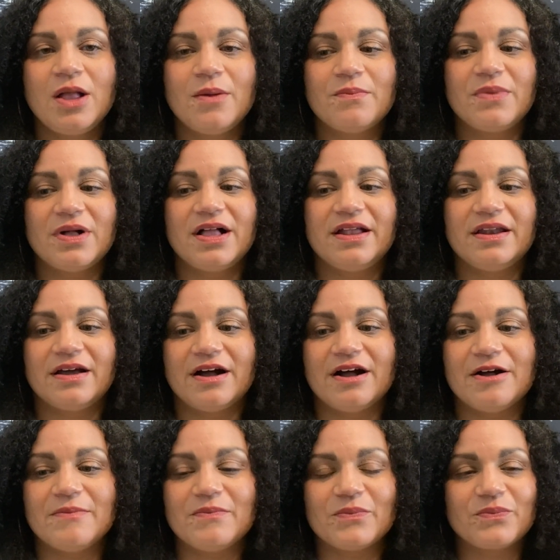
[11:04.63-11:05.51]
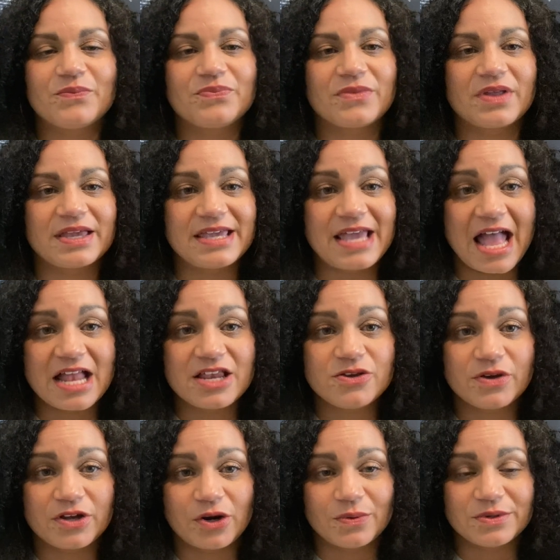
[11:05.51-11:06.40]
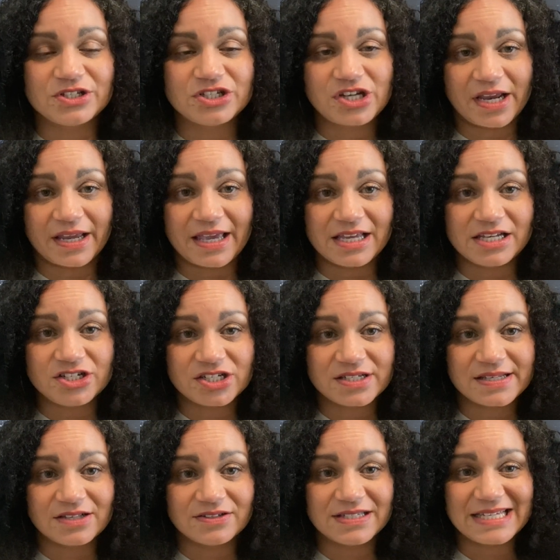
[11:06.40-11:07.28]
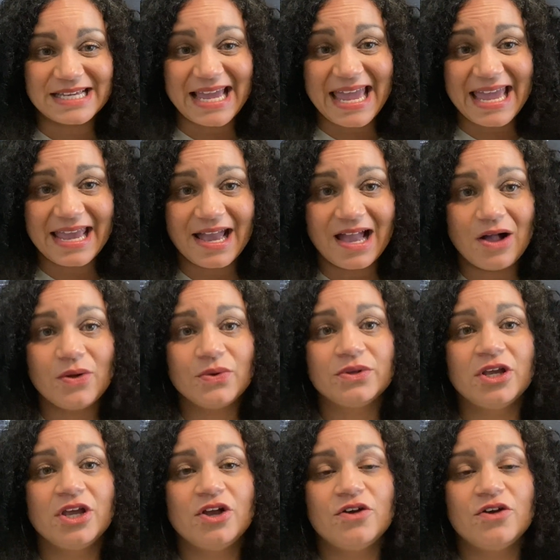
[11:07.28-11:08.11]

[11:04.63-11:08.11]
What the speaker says: But again, you can always check HSLDA out